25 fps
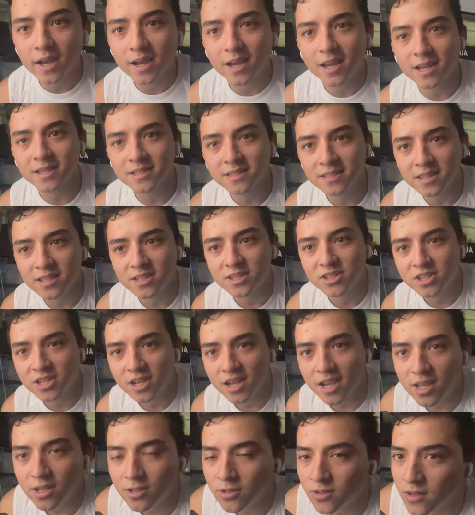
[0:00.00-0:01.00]
guys to the
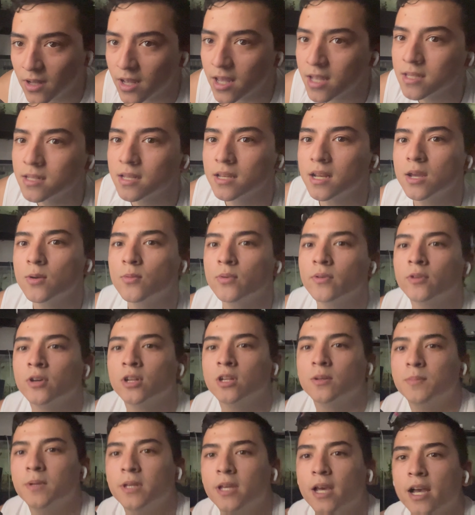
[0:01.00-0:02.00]
channel, and today we're
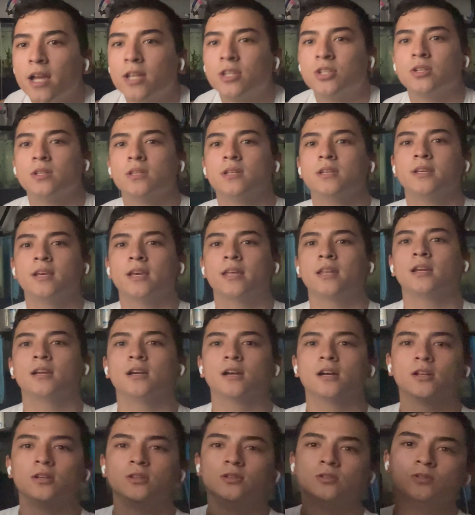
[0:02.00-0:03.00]
going to be actually
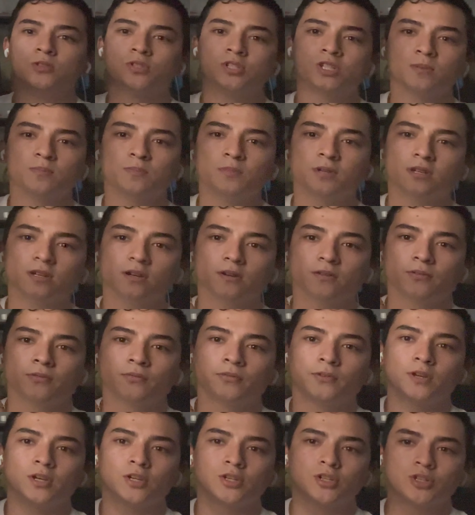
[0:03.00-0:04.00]
getting a new shipment of
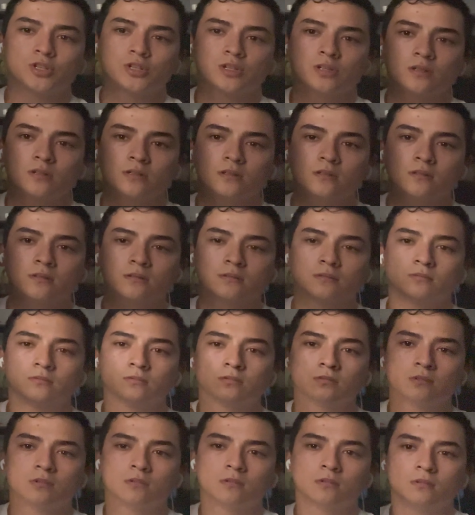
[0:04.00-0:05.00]
fish.
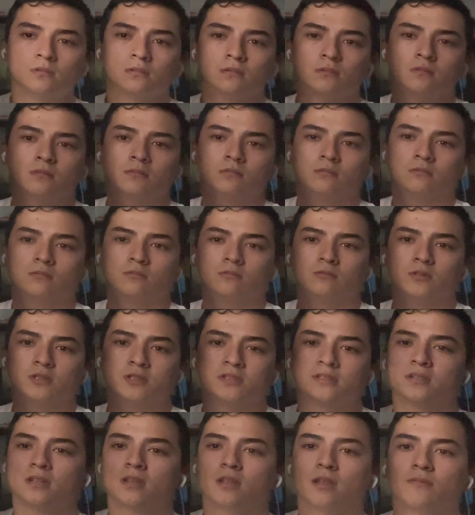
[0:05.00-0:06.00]

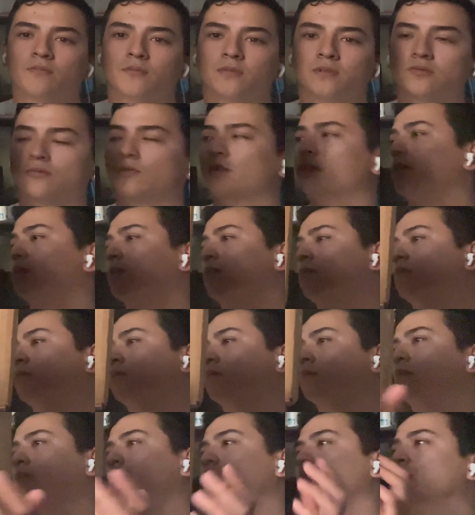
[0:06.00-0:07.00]
Where's it left? Right here?
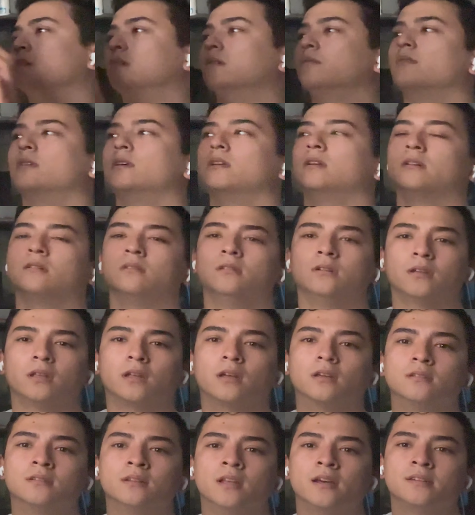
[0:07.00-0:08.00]
And then right here, look
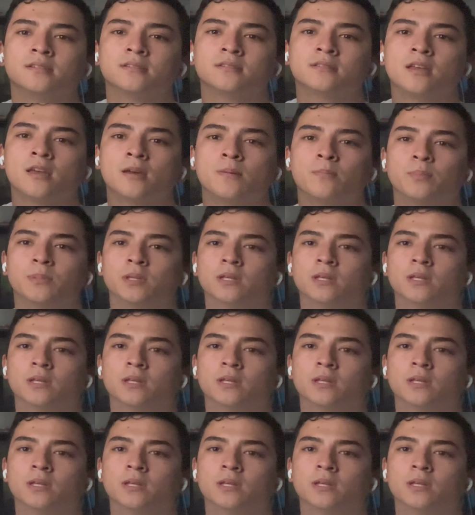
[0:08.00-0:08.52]
at that, nice stamp.